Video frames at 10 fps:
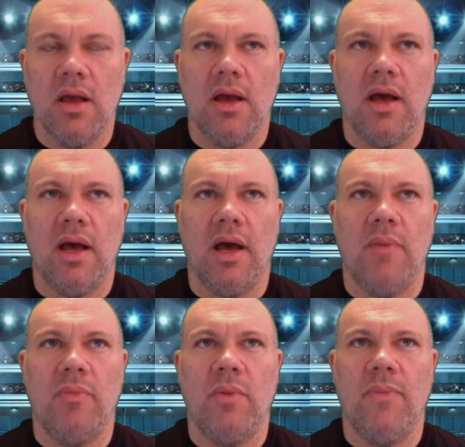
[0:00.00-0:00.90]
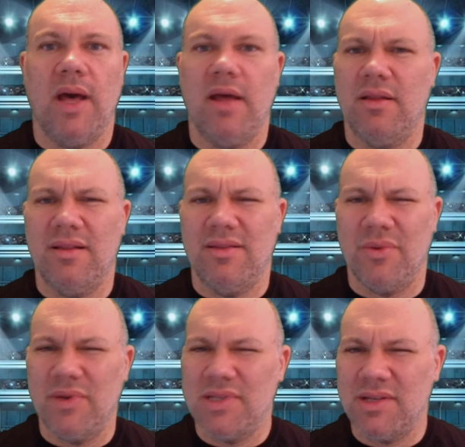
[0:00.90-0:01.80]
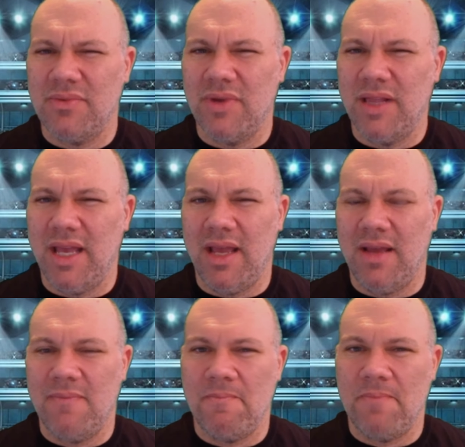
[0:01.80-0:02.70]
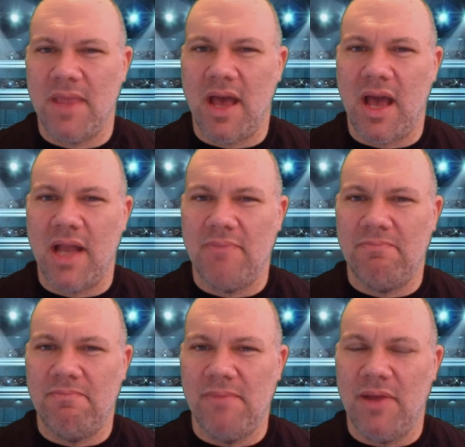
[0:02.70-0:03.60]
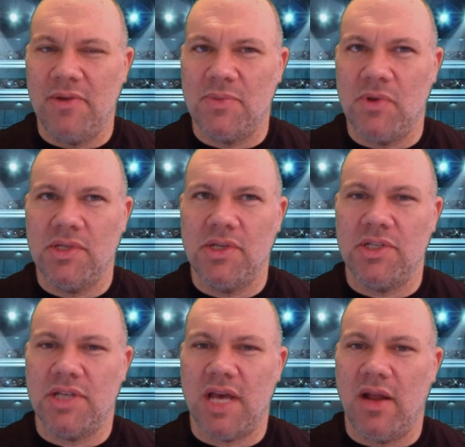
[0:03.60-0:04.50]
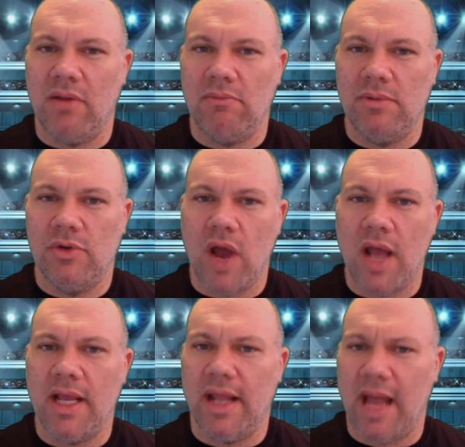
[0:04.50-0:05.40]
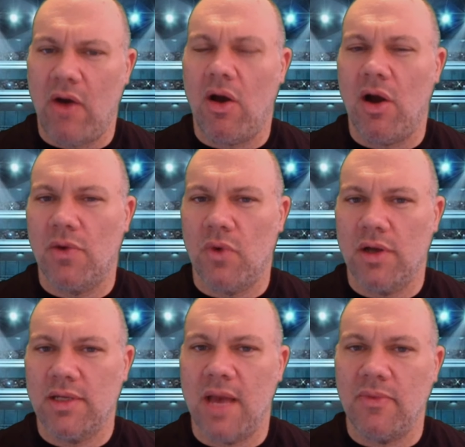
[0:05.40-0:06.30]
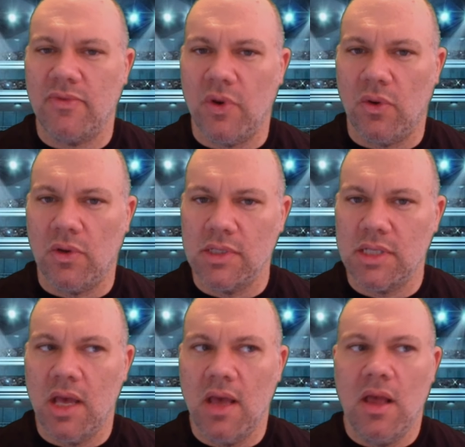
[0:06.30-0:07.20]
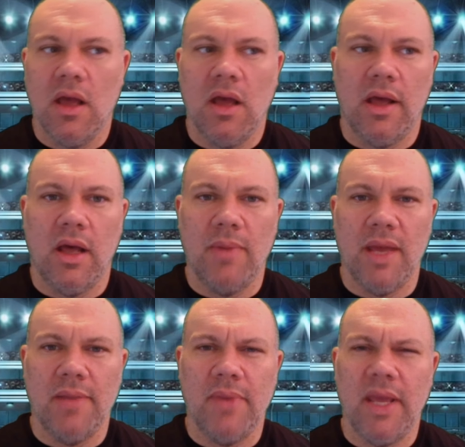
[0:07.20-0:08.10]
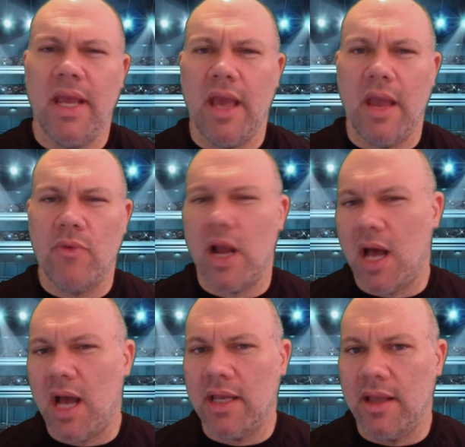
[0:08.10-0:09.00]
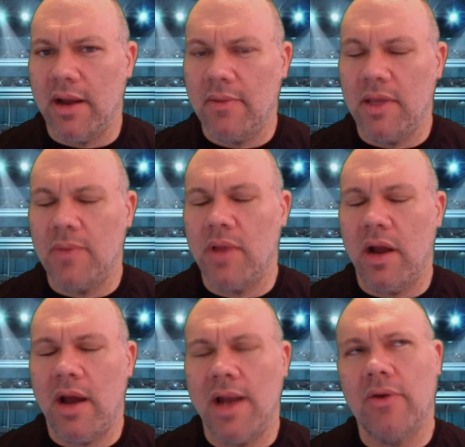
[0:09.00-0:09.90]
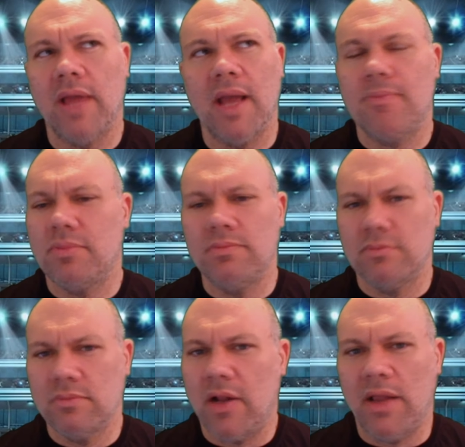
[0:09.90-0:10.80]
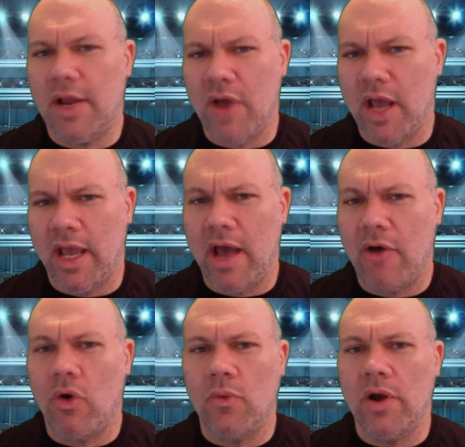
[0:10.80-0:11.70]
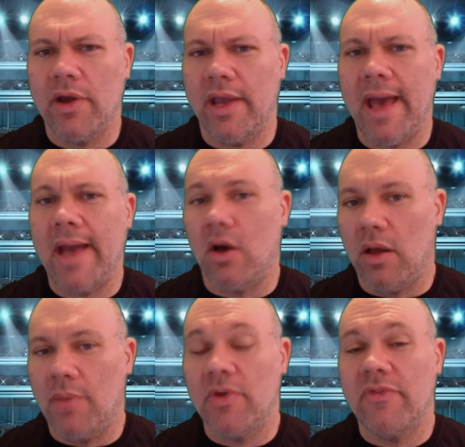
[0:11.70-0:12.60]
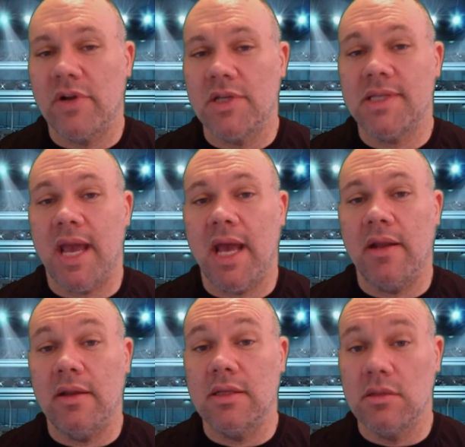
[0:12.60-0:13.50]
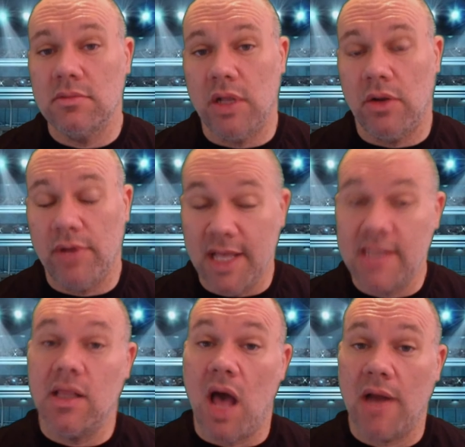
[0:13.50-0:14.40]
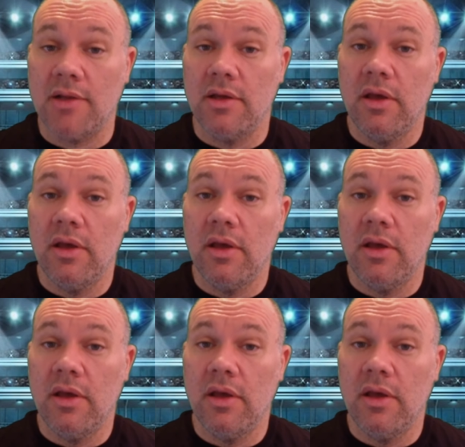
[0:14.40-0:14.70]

But there wasn't really... It was mostly just kind of grinding it out, hard work type of goals. And being a rec hockey league player, I don't like grinding out or working at all. I prefer to stand, you know, knees locked